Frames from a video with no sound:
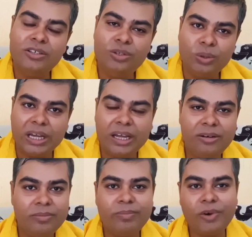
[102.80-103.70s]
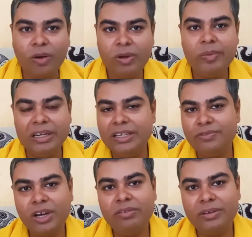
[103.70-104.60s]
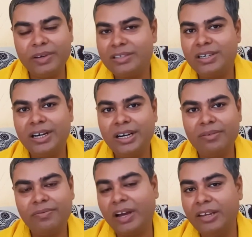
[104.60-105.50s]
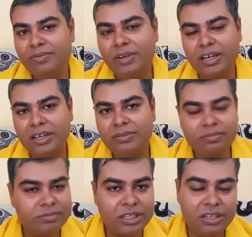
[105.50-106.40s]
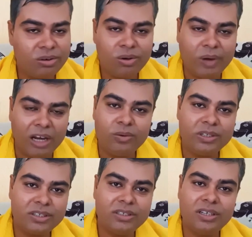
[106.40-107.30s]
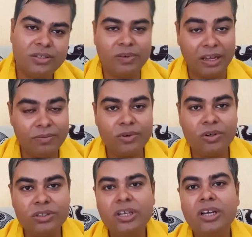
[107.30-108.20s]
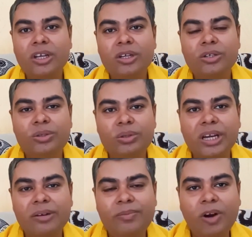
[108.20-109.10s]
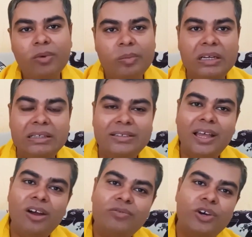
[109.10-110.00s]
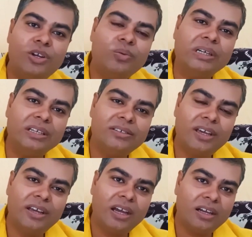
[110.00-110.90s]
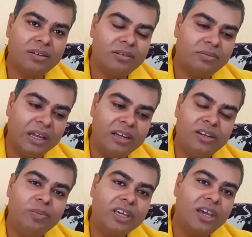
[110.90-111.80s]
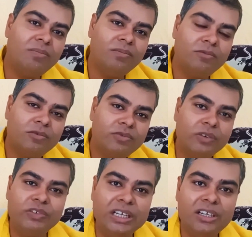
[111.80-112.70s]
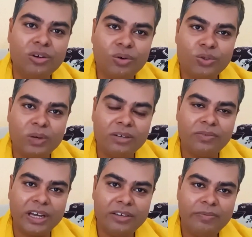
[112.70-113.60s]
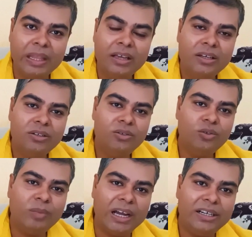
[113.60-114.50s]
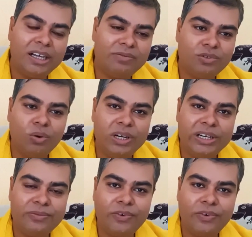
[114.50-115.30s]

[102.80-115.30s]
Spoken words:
You can probably, if you have invested at a 3 crore valuation, just 5 crores, you can probably sell off your equity, say when it became 15 crores, 1 5, you might have sold it